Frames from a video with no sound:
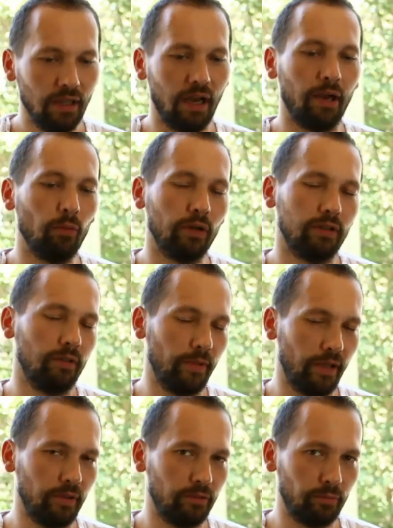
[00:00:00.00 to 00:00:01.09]
I wanted to be
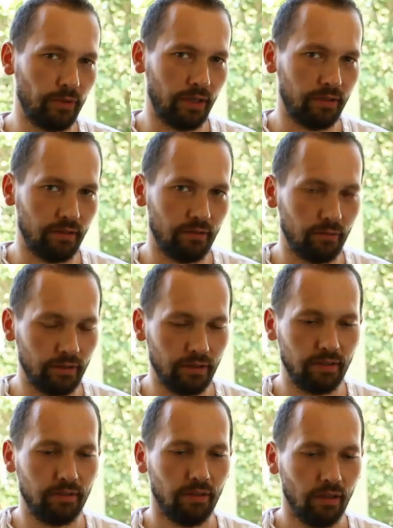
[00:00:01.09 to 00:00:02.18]
able to practice, so this
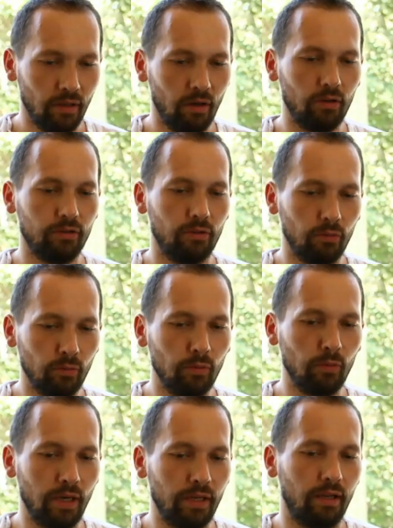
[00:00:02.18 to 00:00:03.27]
is also
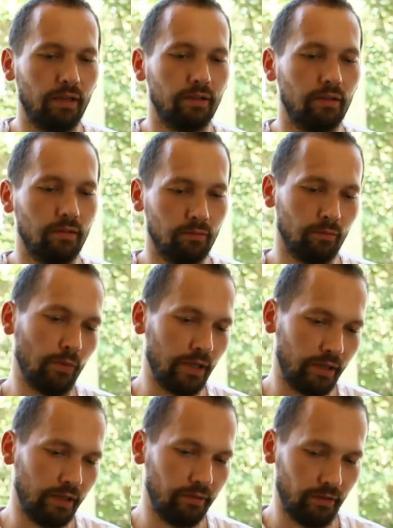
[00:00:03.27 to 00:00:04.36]
why
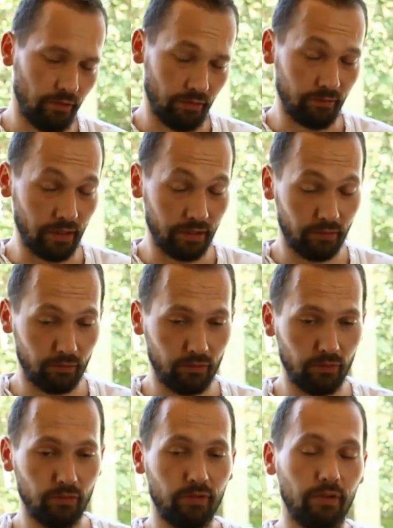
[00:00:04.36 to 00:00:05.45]
I'm giving you advice to
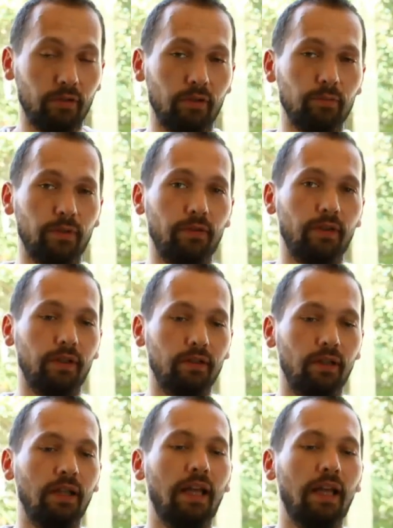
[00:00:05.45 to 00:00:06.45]
do circular breathing